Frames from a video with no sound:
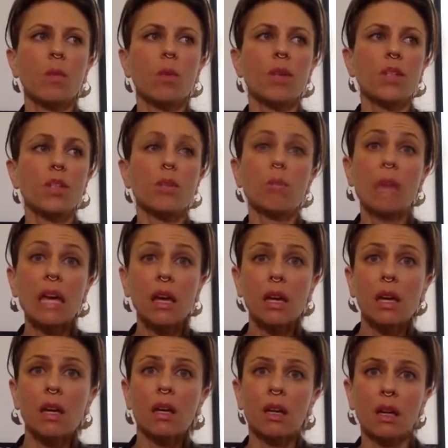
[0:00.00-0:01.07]
What do you
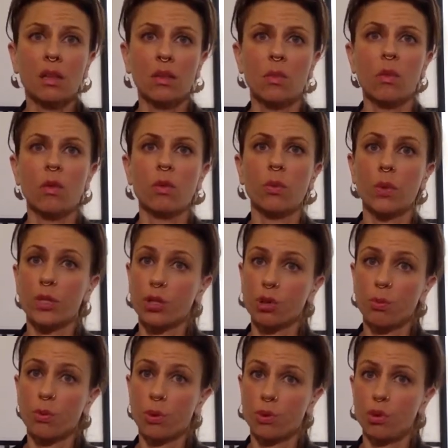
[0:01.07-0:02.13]
make in the world? What do
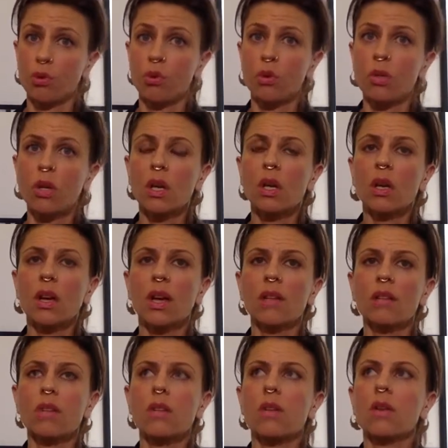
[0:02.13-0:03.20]
you produce?
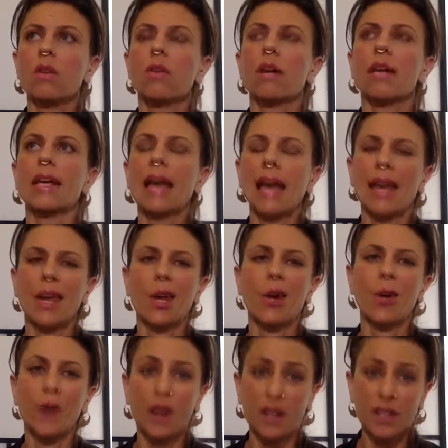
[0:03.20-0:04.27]
And so again,
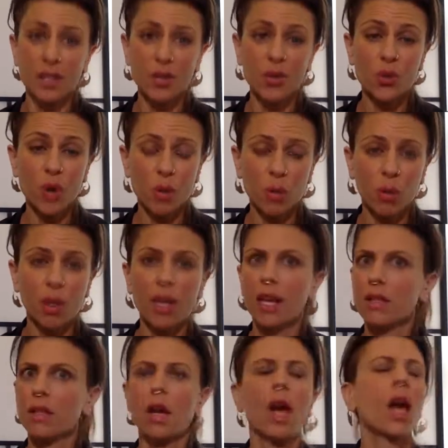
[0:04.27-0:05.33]
Aquarius has trouble. It
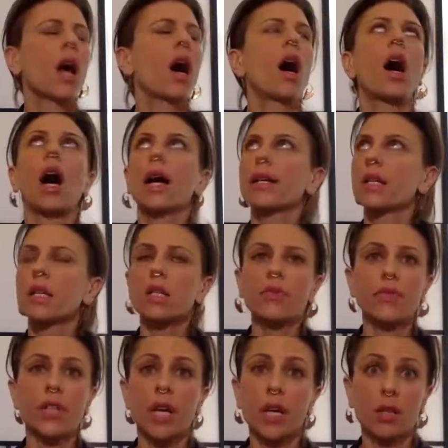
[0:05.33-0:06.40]
has ideas
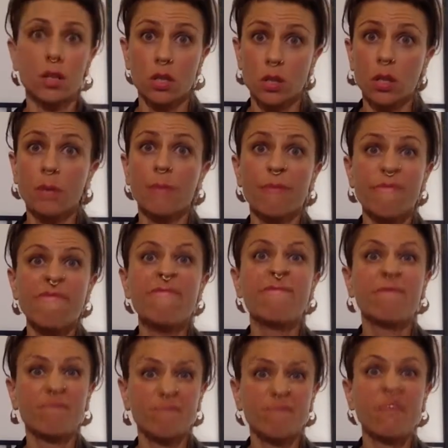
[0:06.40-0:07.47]
today that are
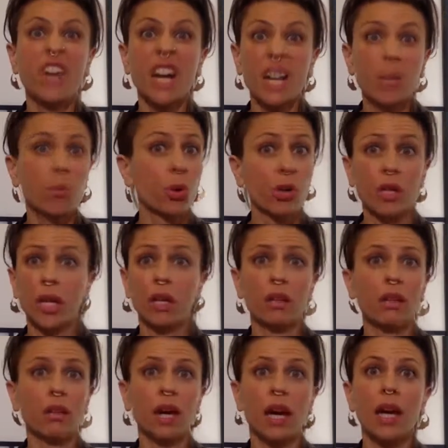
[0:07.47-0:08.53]
brilliant,
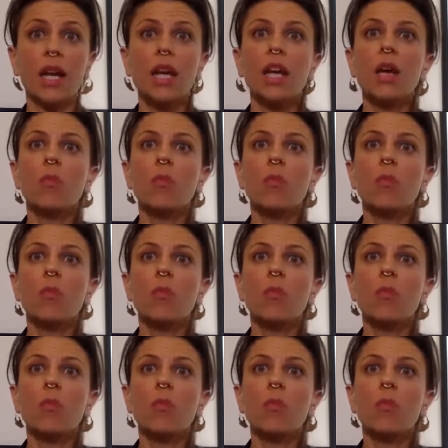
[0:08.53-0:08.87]
okay?